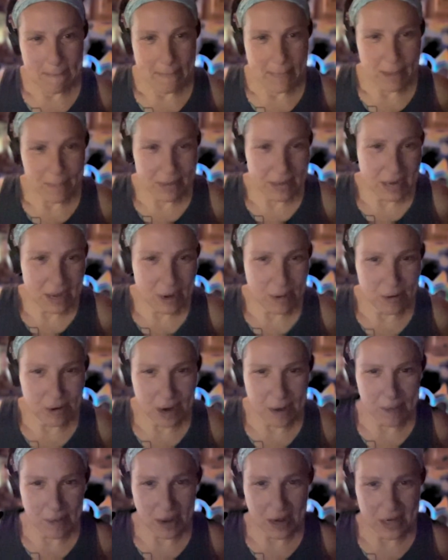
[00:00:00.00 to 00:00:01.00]
I mean,
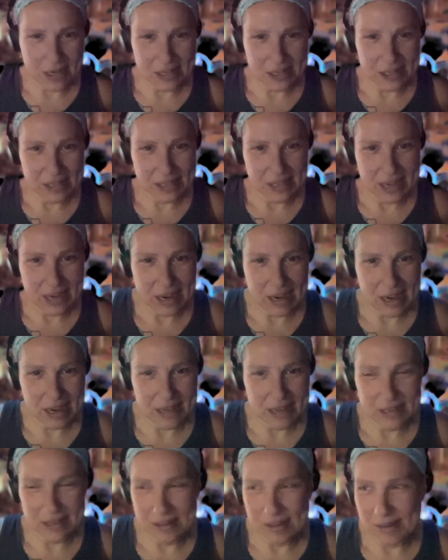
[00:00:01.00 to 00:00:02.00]
I'm not going to, like,
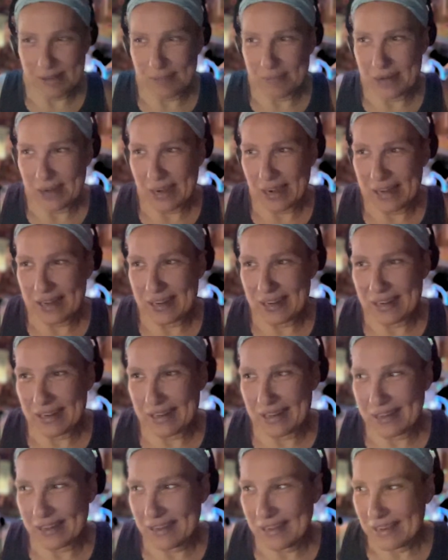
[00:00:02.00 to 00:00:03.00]
you know, but I need
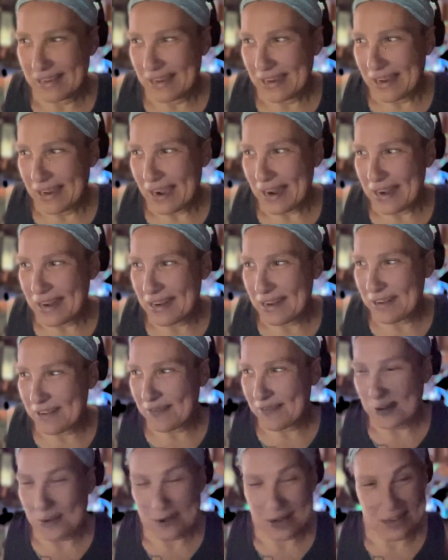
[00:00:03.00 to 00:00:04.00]
to
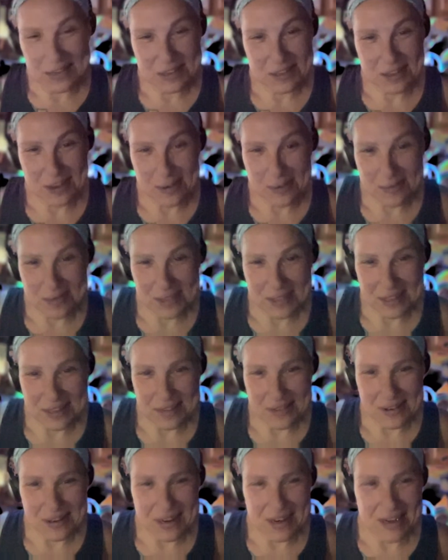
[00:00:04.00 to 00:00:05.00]
focus on
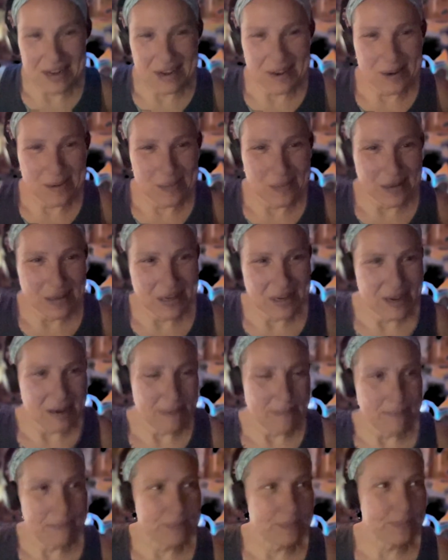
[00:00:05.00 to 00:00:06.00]
within right now.
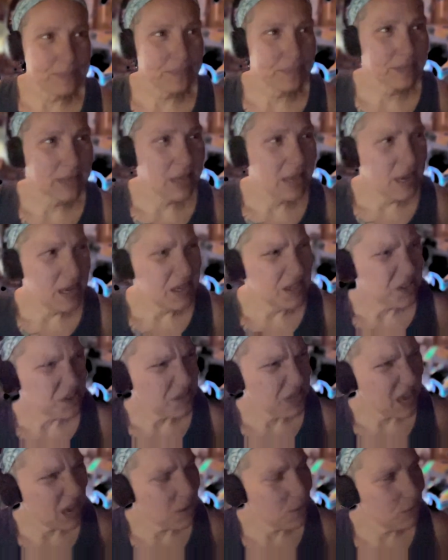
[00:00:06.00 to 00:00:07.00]
But,
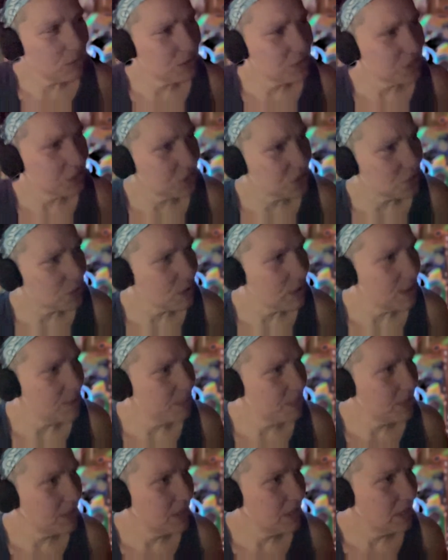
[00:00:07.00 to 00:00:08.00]
so that was a trip.